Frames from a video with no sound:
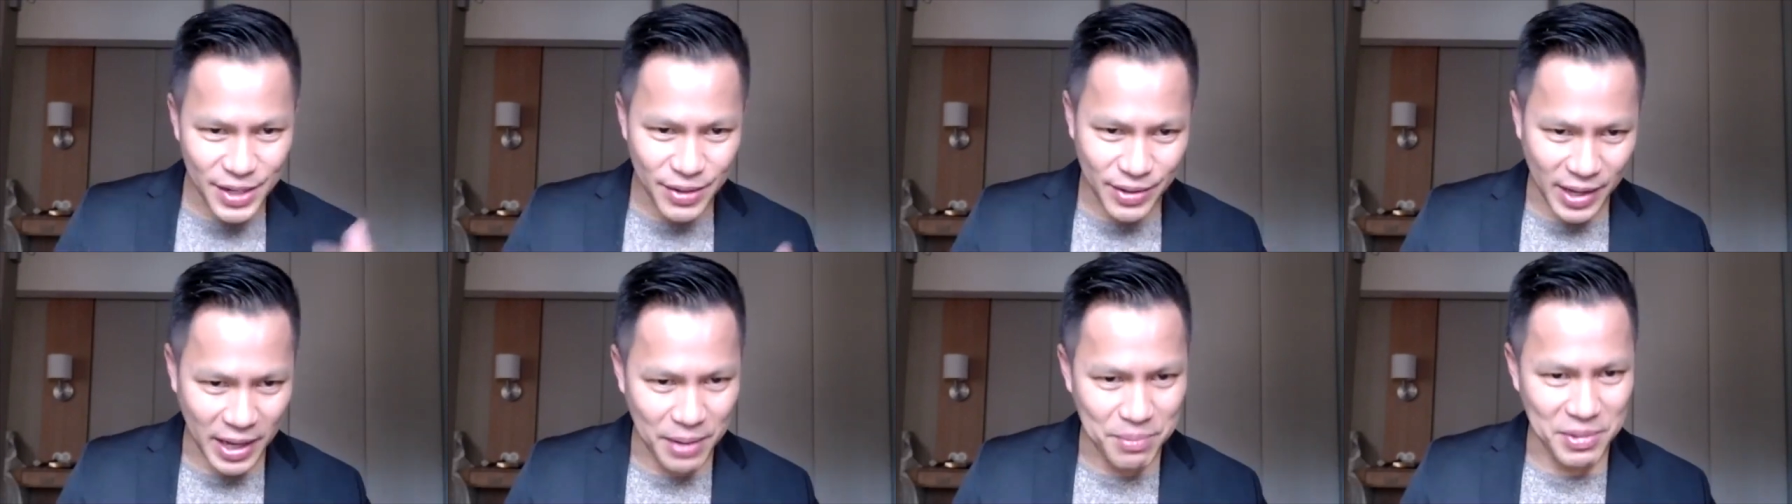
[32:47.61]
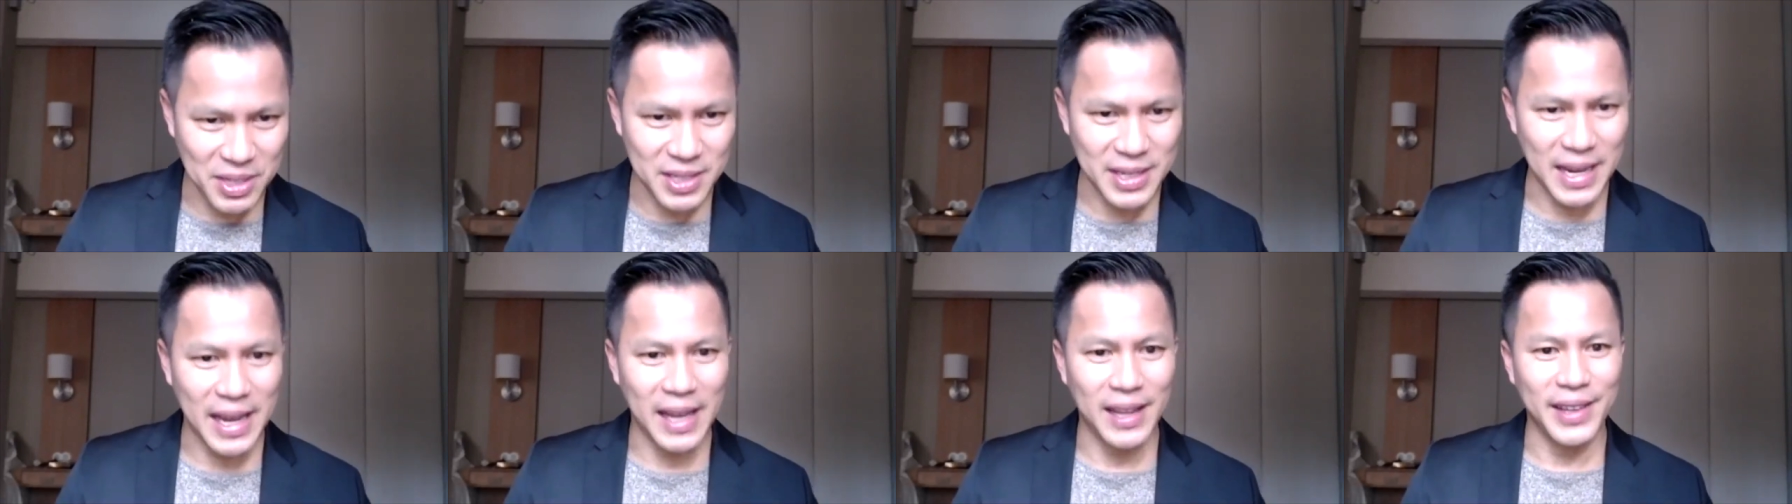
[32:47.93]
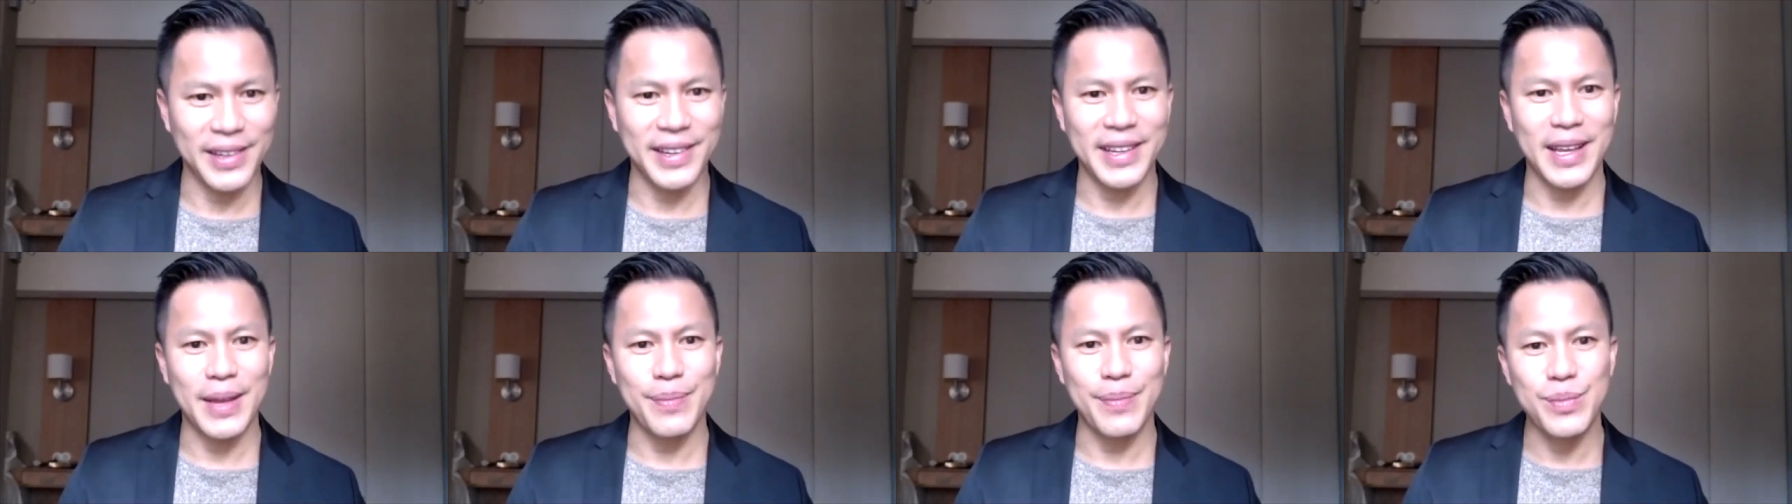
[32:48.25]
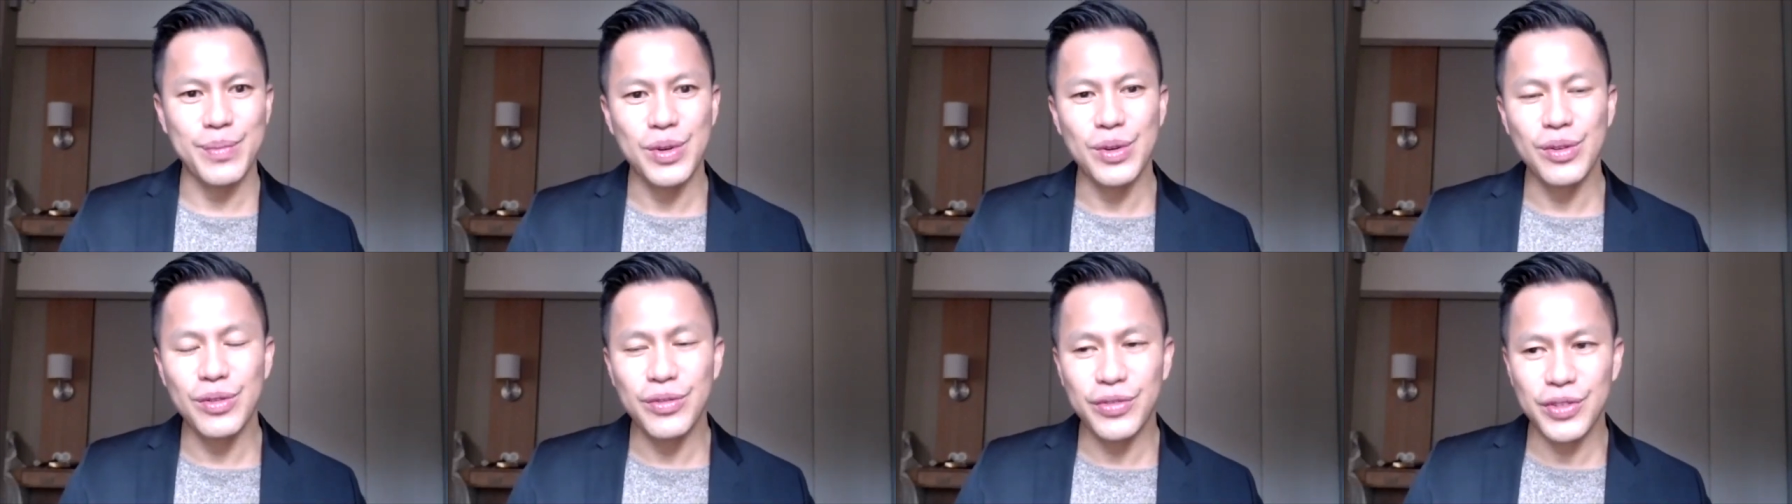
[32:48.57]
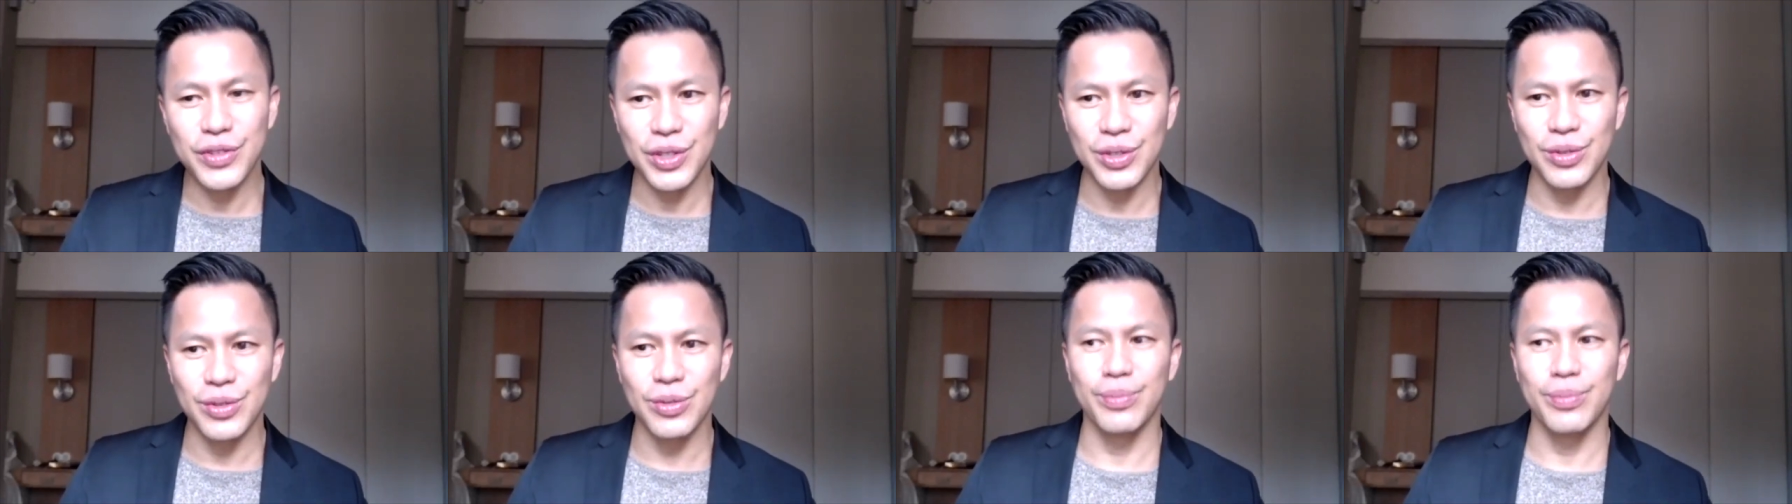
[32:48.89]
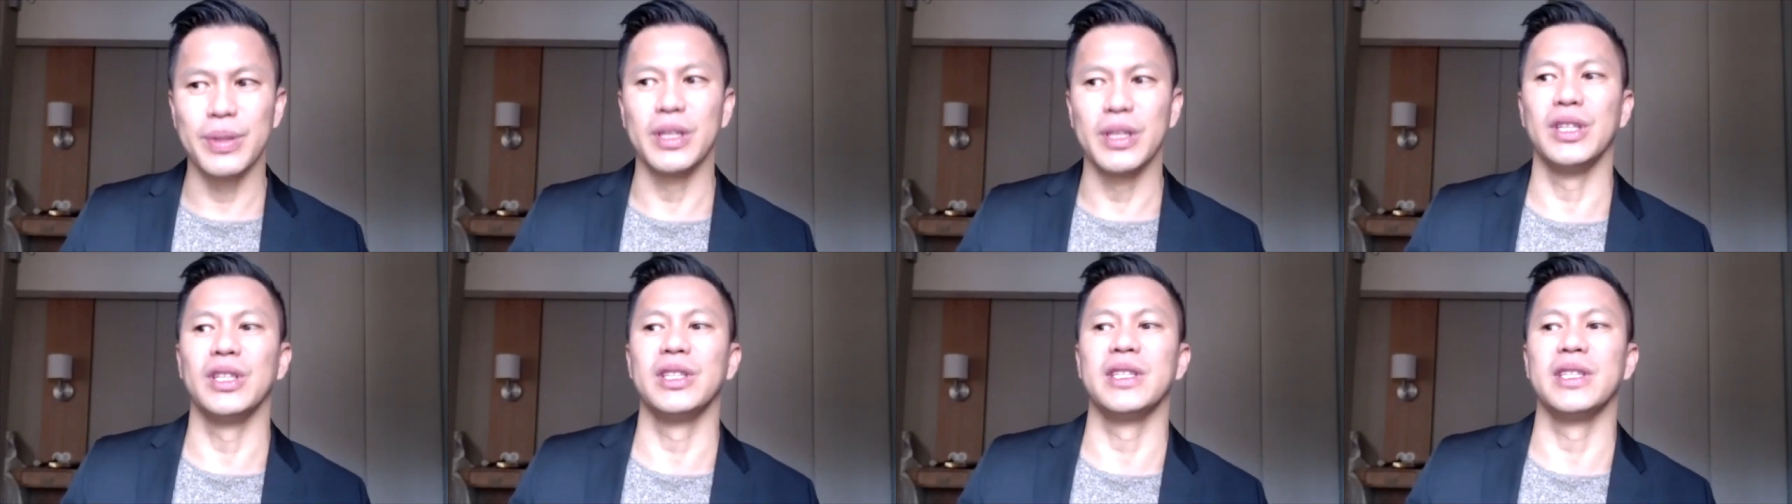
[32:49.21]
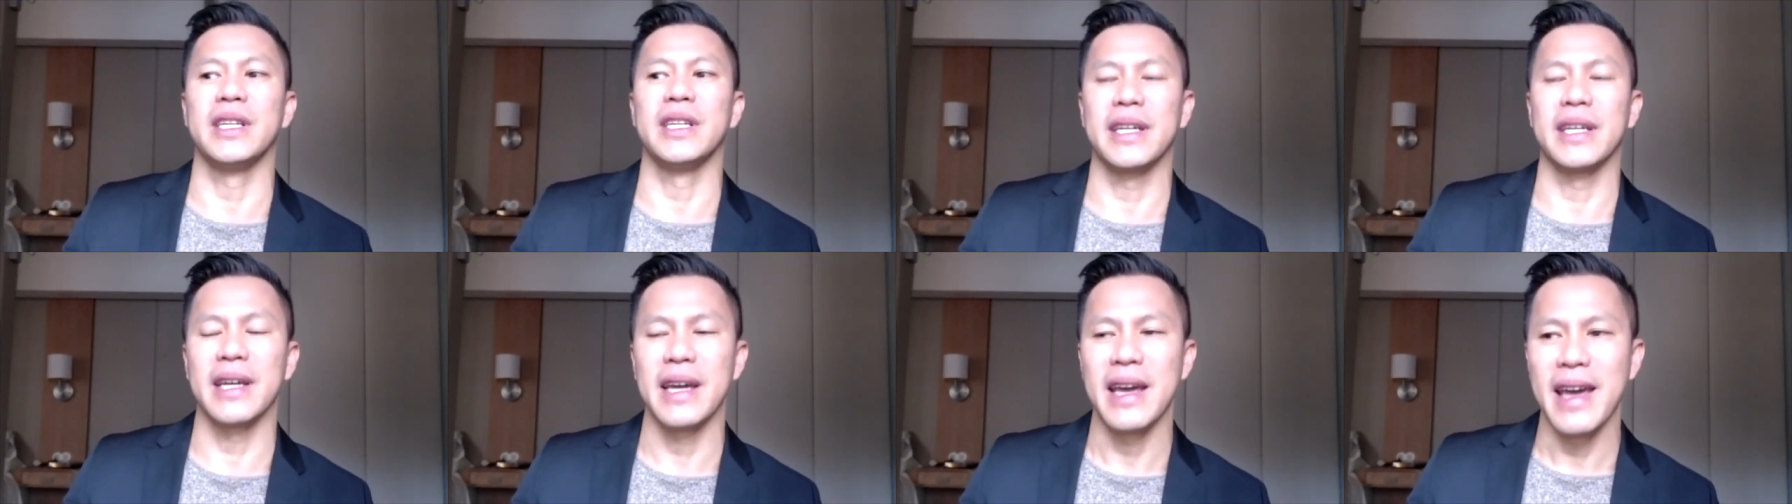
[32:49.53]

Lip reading: game mentality, and move to building